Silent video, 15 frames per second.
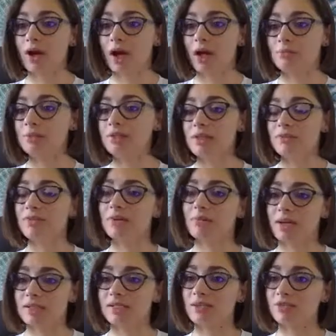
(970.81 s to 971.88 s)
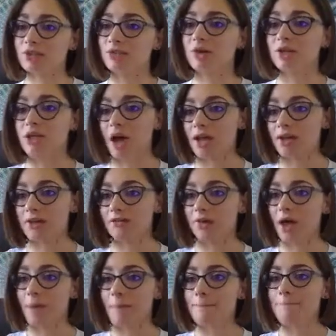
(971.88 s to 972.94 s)
I believe in myself so much. I've
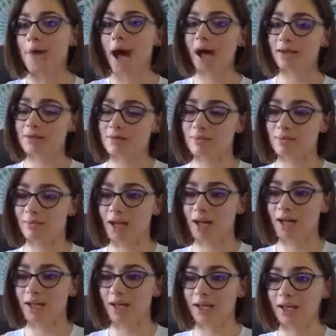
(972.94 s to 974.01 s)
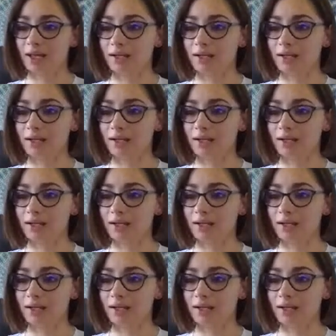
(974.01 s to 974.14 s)
backed my